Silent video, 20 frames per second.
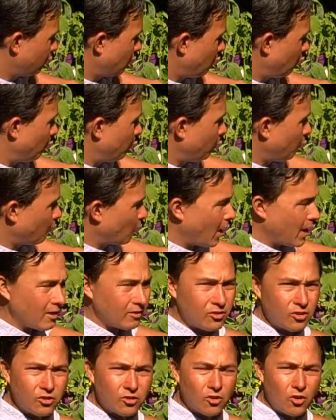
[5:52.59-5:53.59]
So
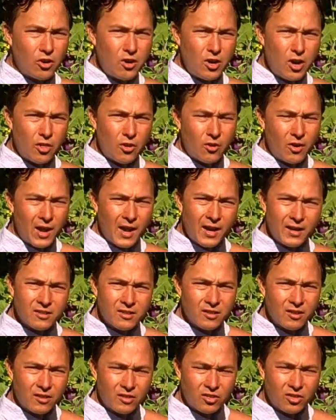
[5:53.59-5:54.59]
radishes are another
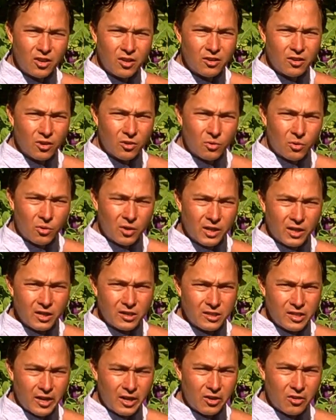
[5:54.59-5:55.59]
excellent thing to grow in a
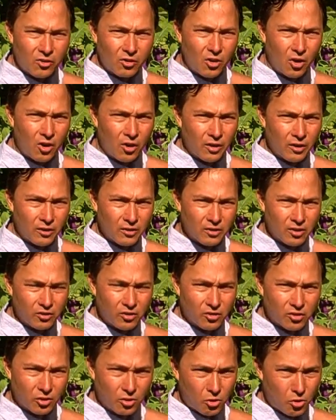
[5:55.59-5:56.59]
container garden,
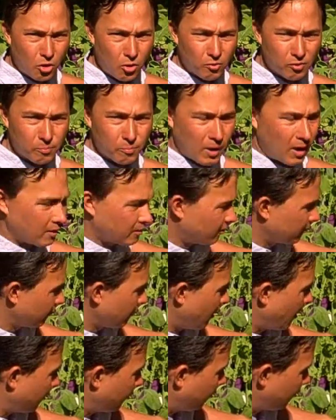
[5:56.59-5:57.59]
such as the Grom's
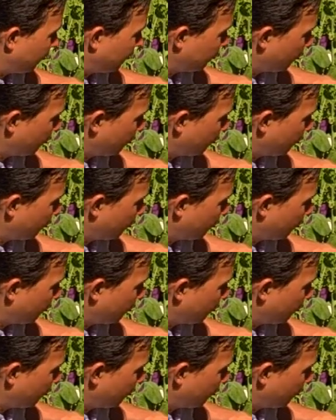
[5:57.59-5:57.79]
boxes like